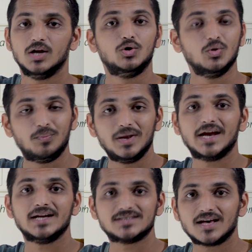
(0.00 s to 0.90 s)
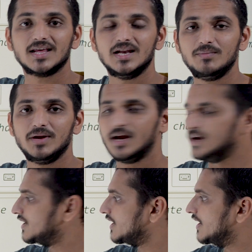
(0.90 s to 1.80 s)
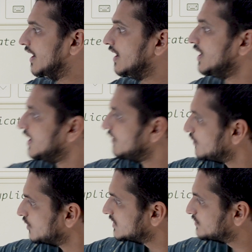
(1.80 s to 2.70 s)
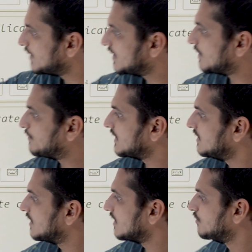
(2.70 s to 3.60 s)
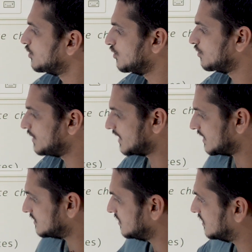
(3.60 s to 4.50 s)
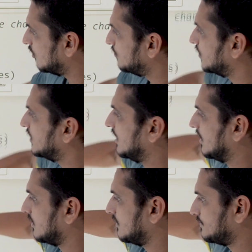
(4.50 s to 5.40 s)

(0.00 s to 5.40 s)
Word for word: Duplicates are eliminated. If you display the print remove duplicates, see the output here.